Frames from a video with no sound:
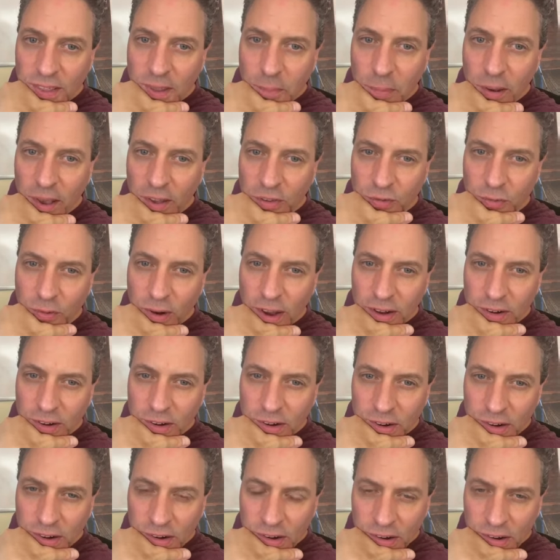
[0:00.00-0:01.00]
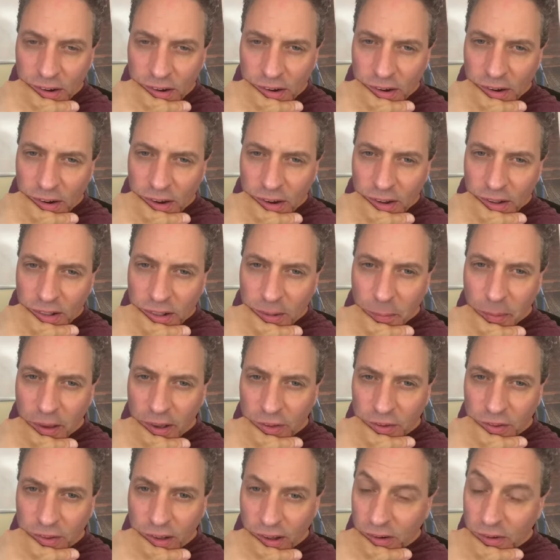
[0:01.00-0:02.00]
The best writer, the
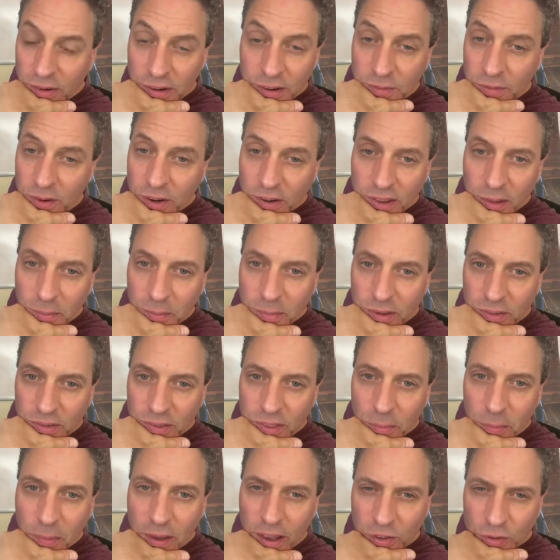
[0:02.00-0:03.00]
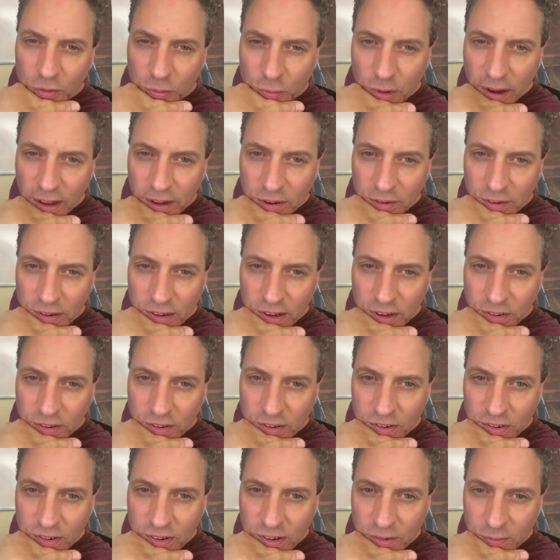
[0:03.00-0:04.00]
best, I don't even know what that means. The best writer
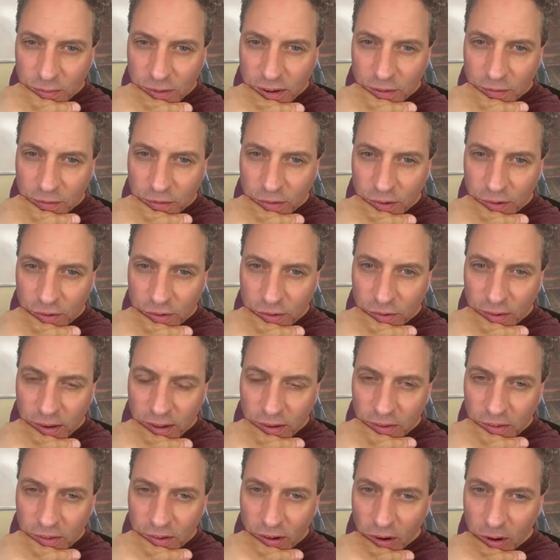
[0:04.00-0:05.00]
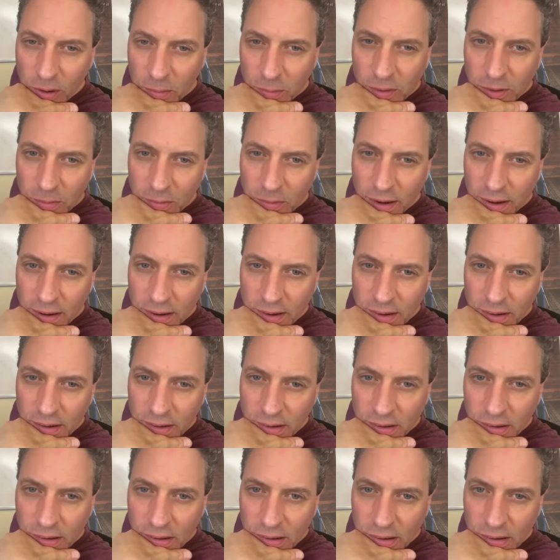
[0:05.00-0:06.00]
teaches can read first graders horribly
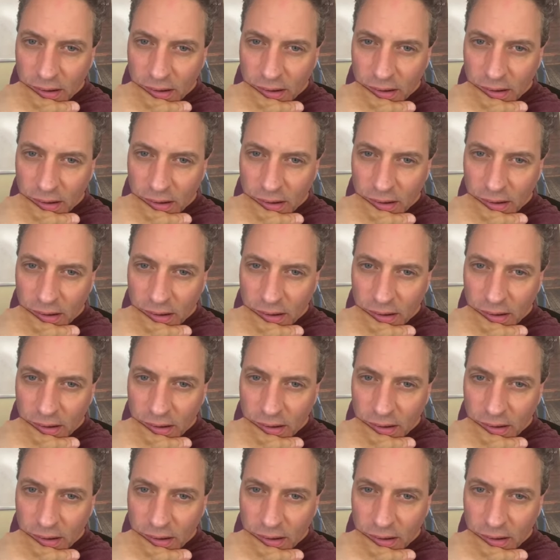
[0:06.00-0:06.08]
writing.